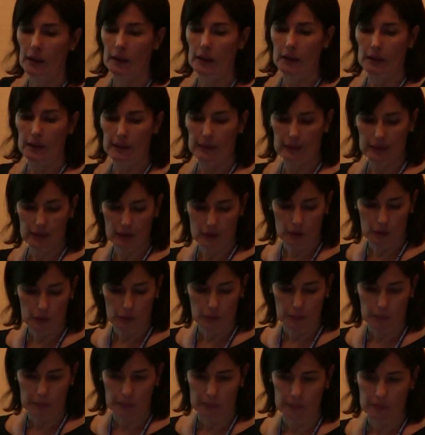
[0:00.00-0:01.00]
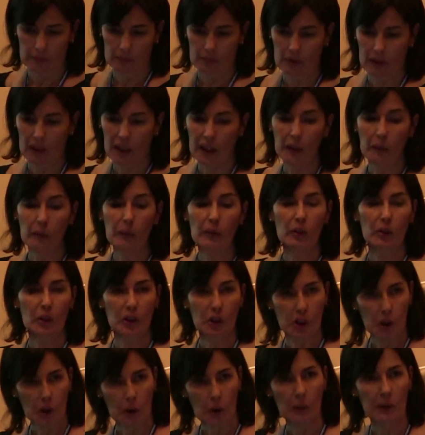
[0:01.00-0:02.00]
So I will
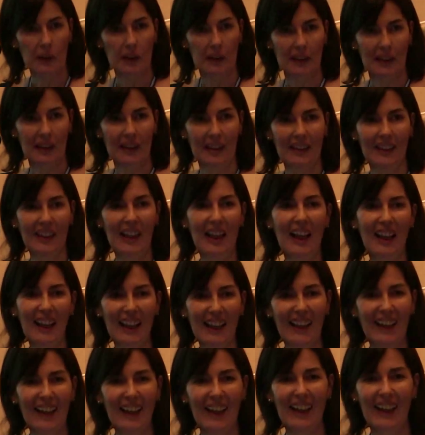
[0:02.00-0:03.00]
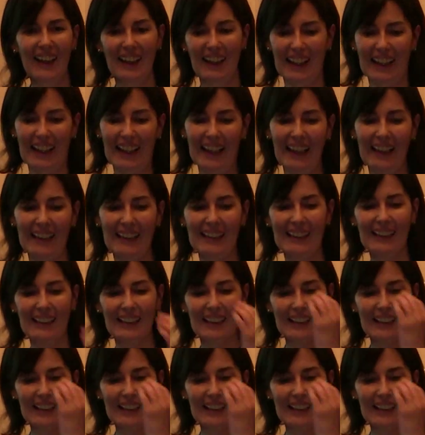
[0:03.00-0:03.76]
show at the end again